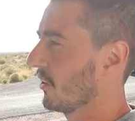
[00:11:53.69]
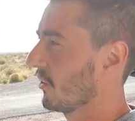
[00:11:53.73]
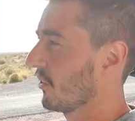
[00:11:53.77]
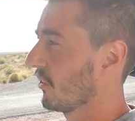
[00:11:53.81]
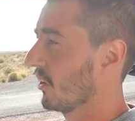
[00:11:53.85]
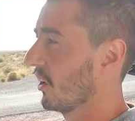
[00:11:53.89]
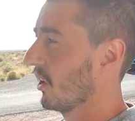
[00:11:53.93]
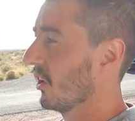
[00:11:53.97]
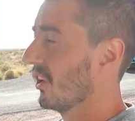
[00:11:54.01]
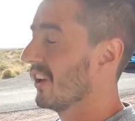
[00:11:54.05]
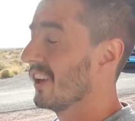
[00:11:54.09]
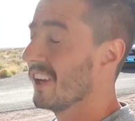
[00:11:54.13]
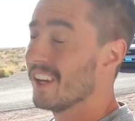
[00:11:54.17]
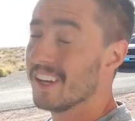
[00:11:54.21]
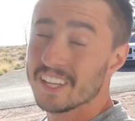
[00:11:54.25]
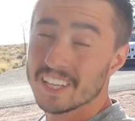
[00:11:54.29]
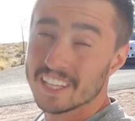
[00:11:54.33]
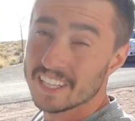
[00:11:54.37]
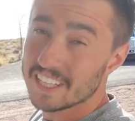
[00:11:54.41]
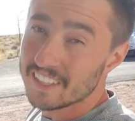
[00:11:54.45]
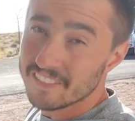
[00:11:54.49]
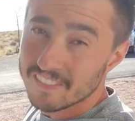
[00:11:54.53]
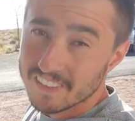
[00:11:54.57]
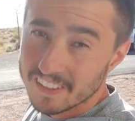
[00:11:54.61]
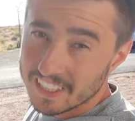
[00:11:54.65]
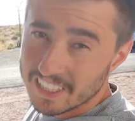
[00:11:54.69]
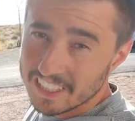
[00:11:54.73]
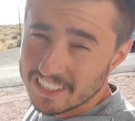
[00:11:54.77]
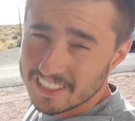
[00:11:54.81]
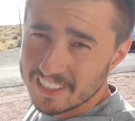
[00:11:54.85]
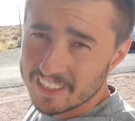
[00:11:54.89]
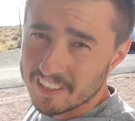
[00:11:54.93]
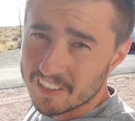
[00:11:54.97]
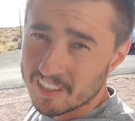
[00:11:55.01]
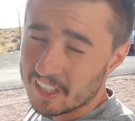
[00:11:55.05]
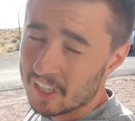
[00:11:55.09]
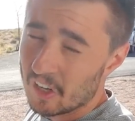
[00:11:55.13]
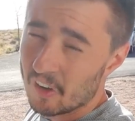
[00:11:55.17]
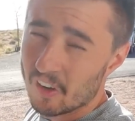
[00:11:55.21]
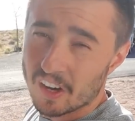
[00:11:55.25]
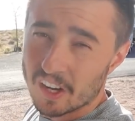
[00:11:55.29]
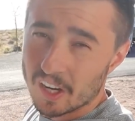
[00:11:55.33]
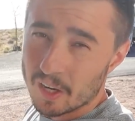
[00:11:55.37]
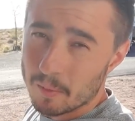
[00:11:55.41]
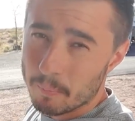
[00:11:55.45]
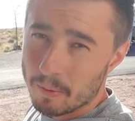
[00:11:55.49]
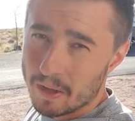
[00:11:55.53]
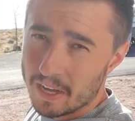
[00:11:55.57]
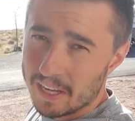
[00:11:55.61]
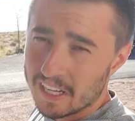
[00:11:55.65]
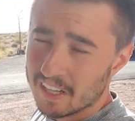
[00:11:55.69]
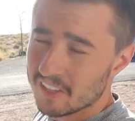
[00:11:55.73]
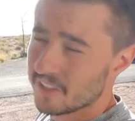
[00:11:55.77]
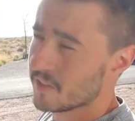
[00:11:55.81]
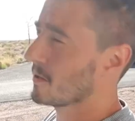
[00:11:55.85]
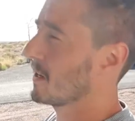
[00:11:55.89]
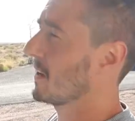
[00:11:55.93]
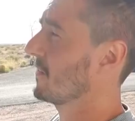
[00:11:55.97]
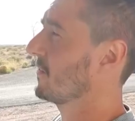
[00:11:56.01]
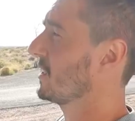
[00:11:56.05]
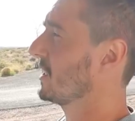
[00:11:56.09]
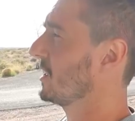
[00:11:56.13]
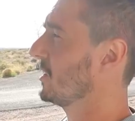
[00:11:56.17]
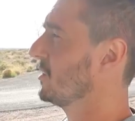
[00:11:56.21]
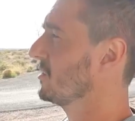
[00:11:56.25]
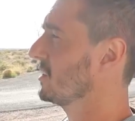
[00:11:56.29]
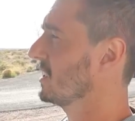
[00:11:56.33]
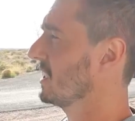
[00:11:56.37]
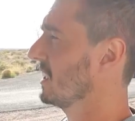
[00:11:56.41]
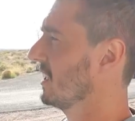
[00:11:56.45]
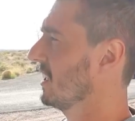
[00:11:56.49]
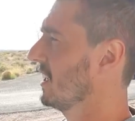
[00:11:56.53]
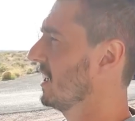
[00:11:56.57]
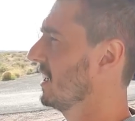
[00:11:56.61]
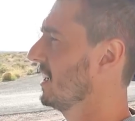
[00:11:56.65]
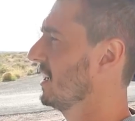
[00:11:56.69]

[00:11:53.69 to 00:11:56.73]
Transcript: So even easier. You don't gotta buy it, don't have to use it.